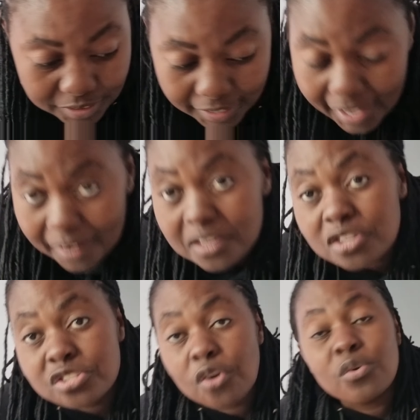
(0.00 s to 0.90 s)
Yeah.
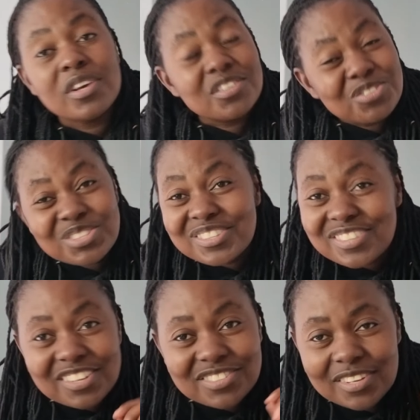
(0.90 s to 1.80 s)
So it's
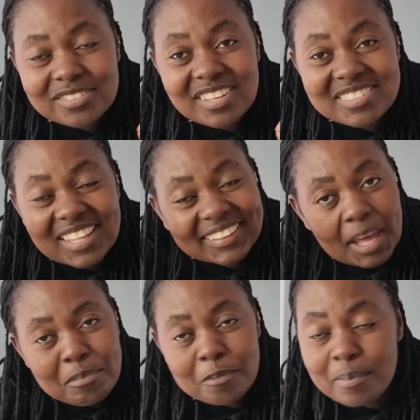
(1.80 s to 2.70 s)
the
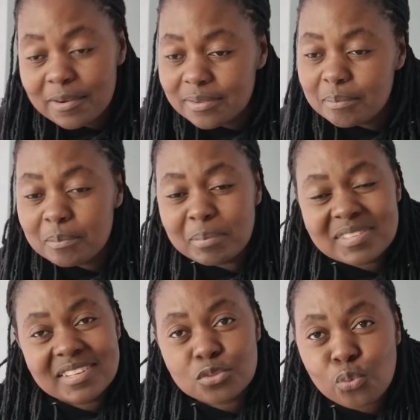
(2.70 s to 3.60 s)
type of
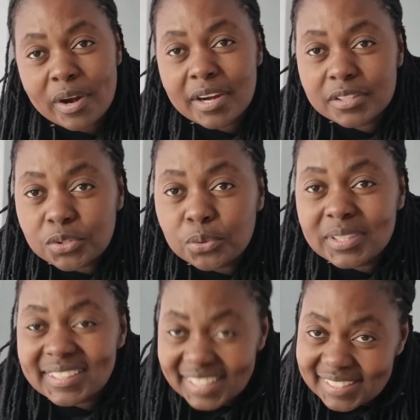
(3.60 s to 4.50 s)
business where you
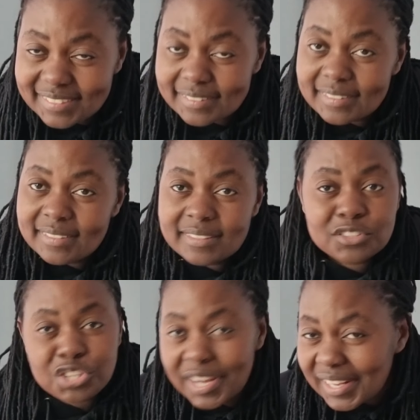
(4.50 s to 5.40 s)
need
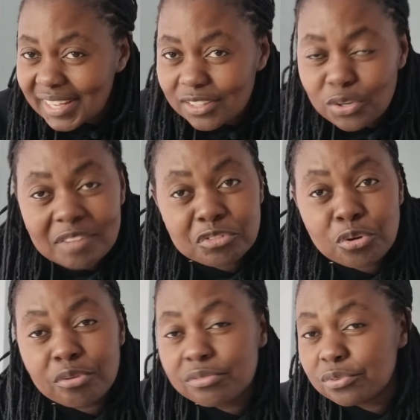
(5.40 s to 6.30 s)
training. You have to
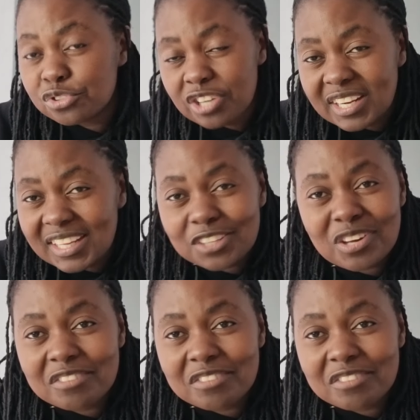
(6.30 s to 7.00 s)
go through training.